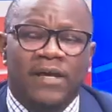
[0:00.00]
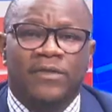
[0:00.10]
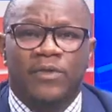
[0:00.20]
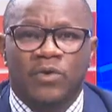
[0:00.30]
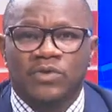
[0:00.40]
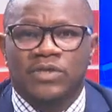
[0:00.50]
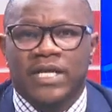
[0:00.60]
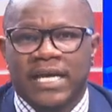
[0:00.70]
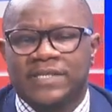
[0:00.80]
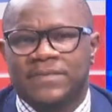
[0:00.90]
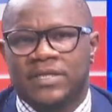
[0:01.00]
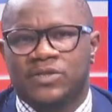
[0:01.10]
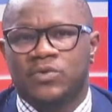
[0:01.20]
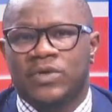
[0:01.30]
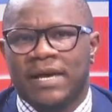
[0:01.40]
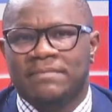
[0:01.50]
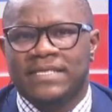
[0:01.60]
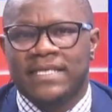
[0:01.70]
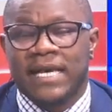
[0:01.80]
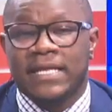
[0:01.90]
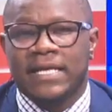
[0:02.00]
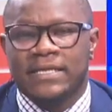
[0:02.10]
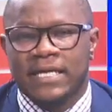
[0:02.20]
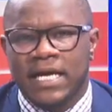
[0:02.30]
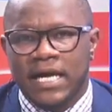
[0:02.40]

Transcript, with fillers: are those experts who kept saying that,